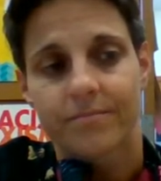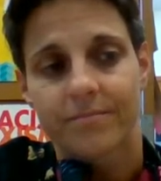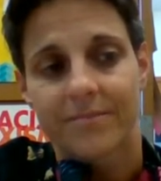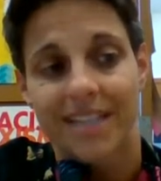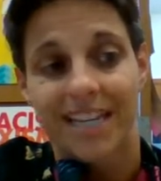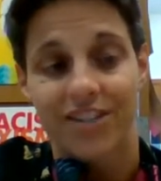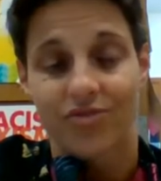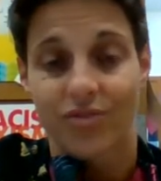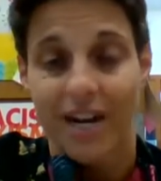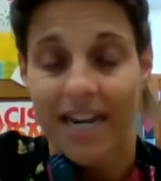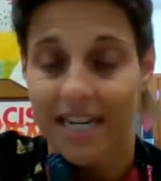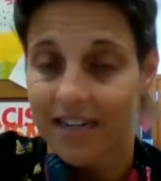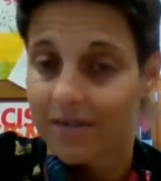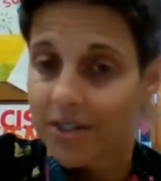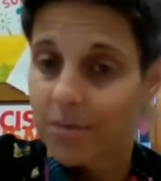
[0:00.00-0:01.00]
That's right.
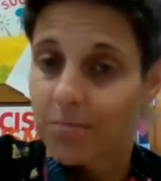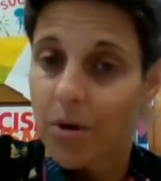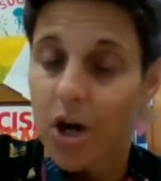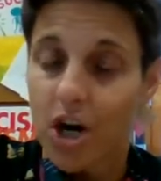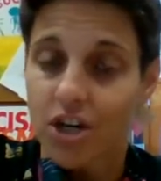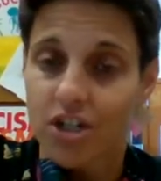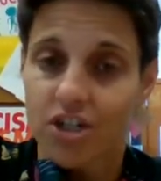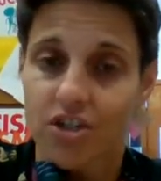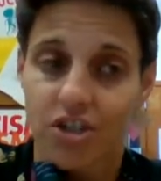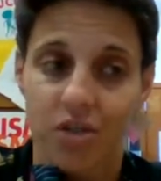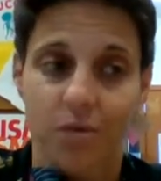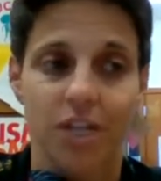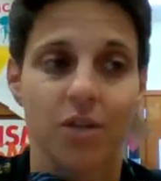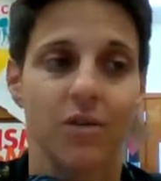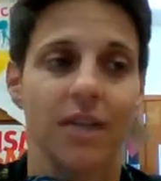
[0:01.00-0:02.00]
If departure is
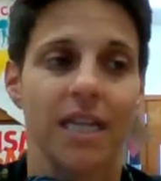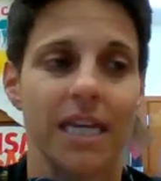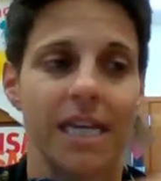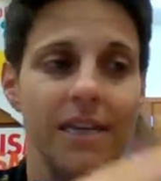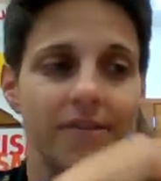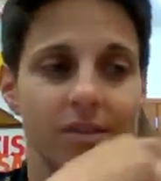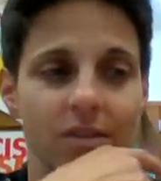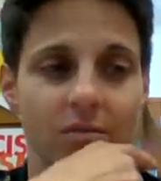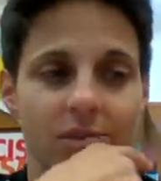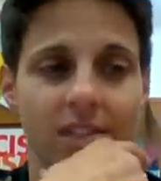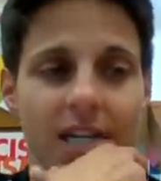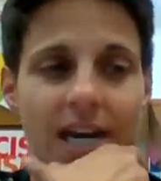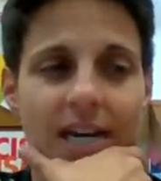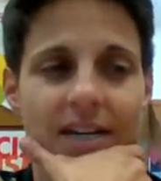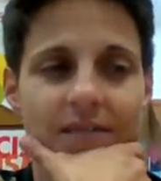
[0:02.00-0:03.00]
when you leave. So
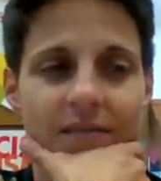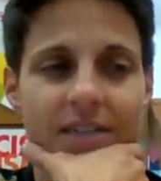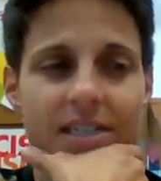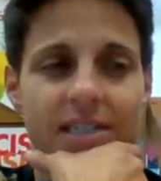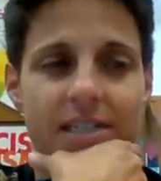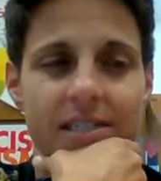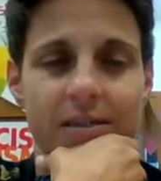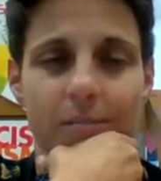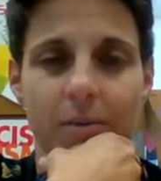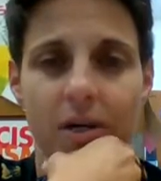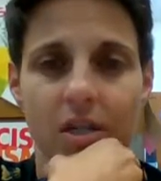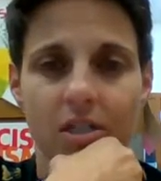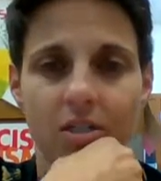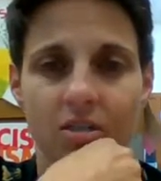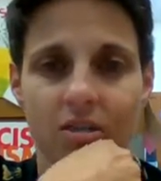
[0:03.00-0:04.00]
Donovan's
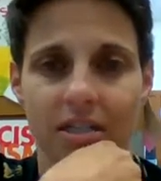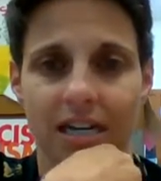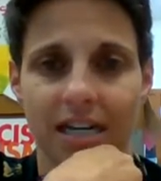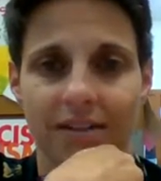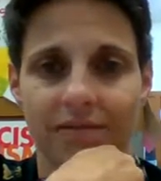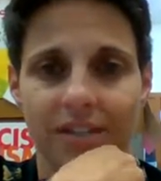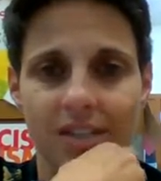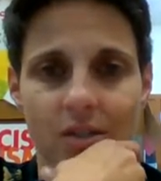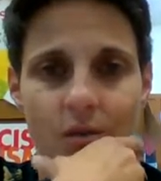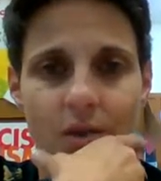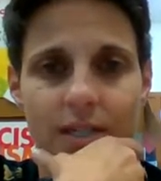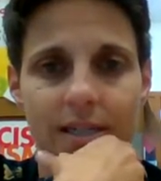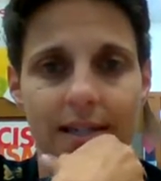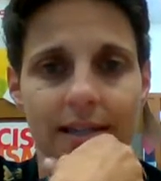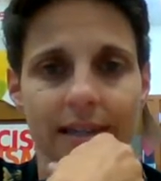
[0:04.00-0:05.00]
departure. Donovan's
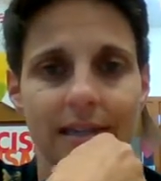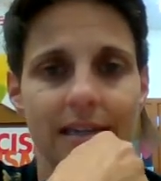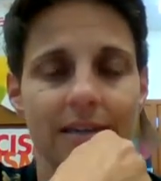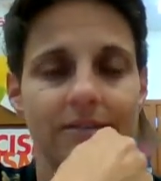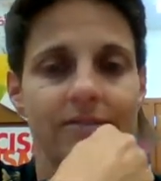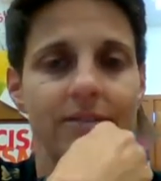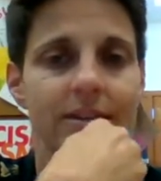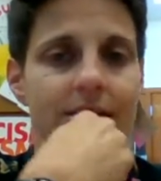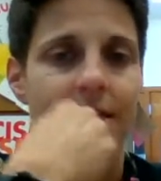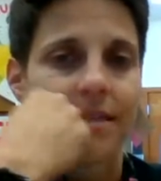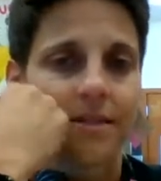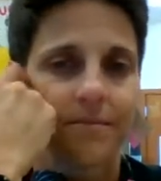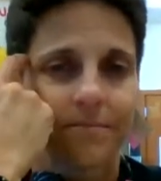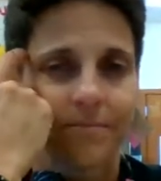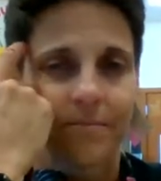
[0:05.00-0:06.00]
going to leave.
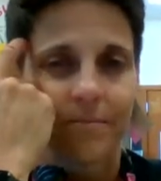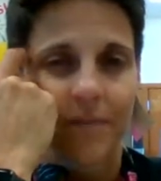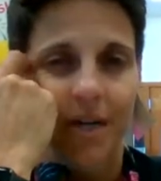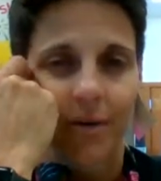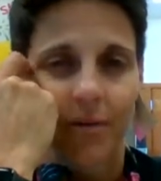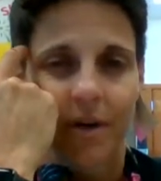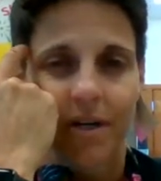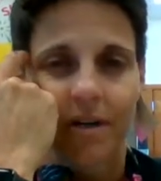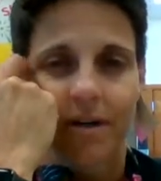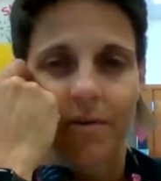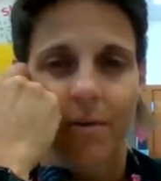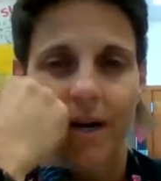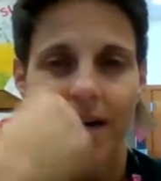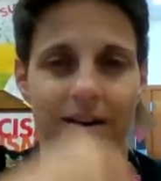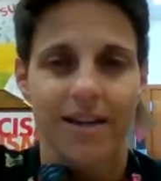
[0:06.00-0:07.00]
I wonder
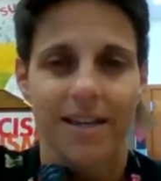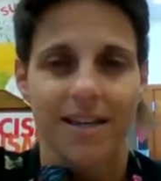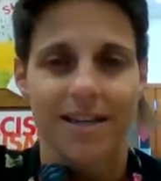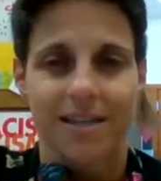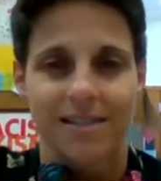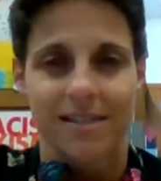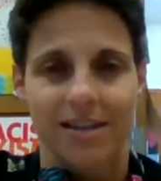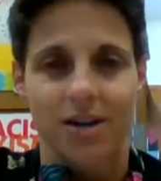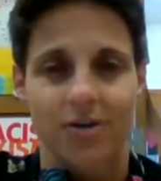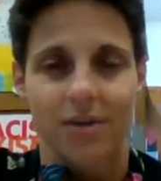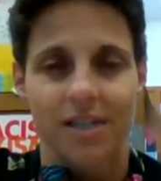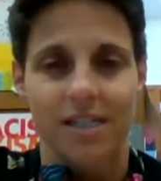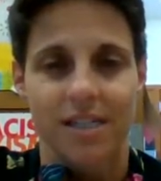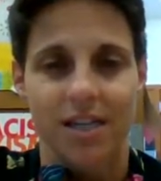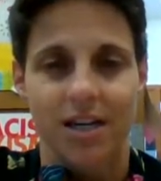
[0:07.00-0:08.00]
where he is going
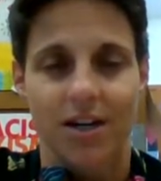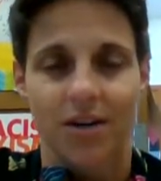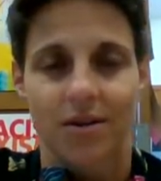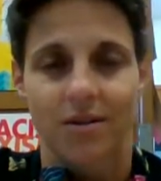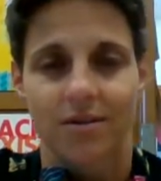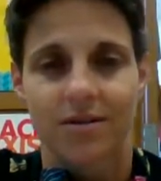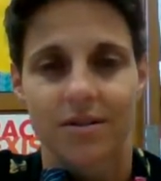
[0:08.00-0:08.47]
to go.